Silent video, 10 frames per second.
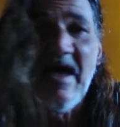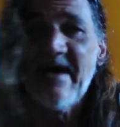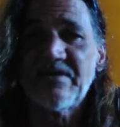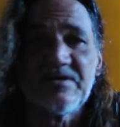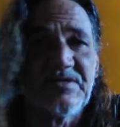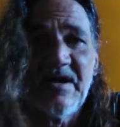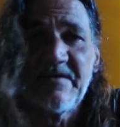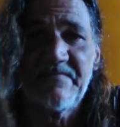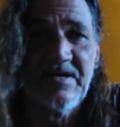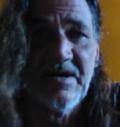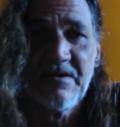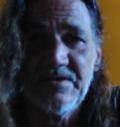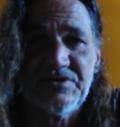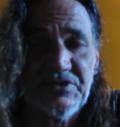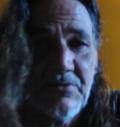I haven't done a video
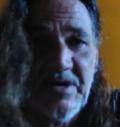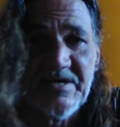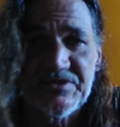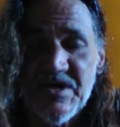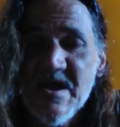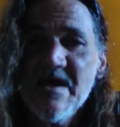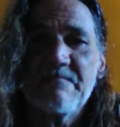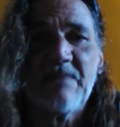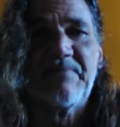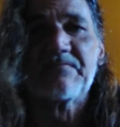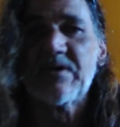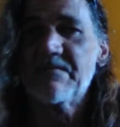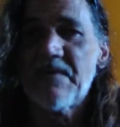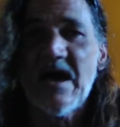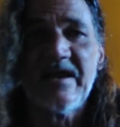in 2 weeks, but people
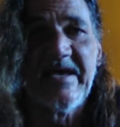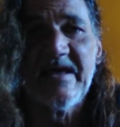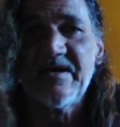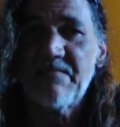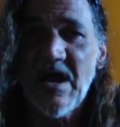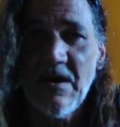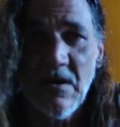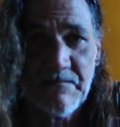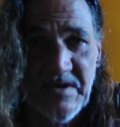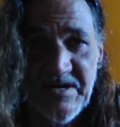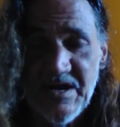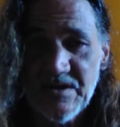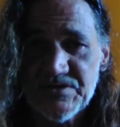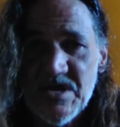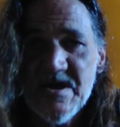are finally getting to my old
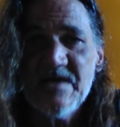videos.